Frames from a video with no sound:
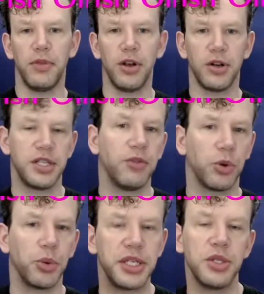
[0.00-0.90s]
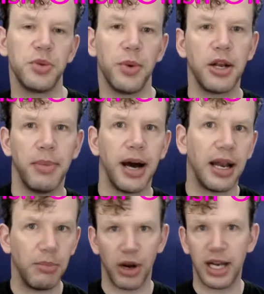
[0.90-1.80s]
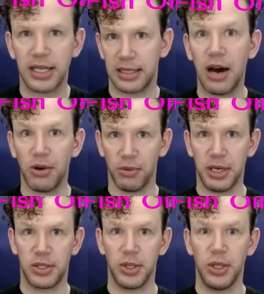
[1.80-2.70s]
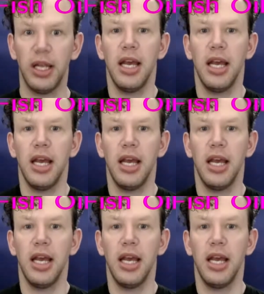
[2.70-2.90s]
There are several reasons why your body breaks down muscle.